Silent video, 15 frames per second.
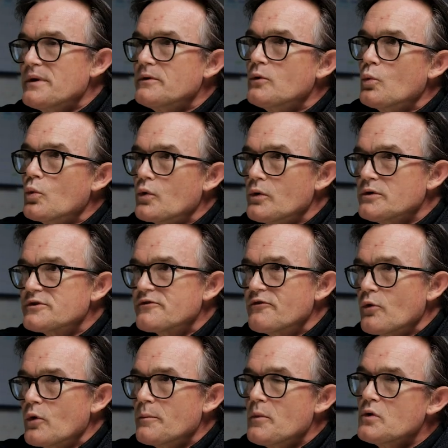be the world's
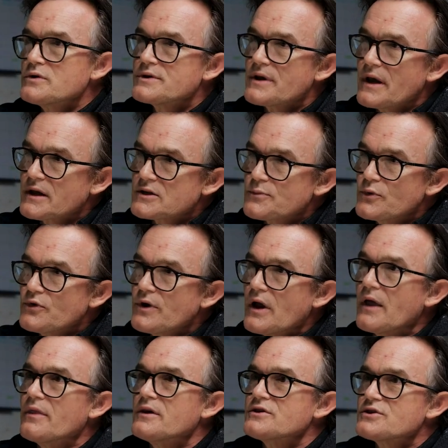foremost expert
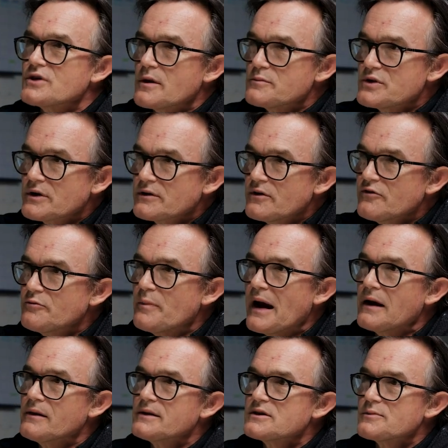on the subject of
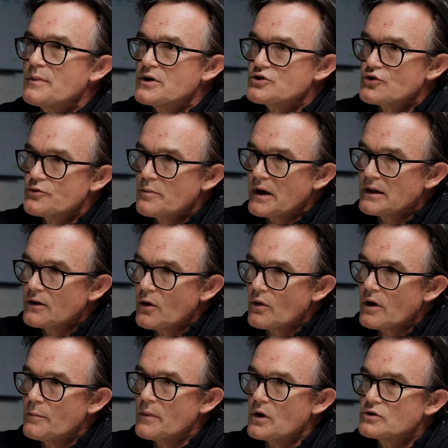balance measured by
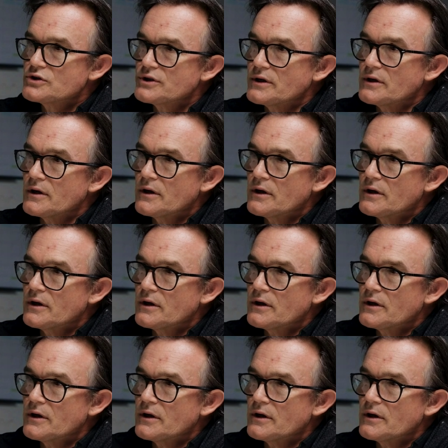locomotion.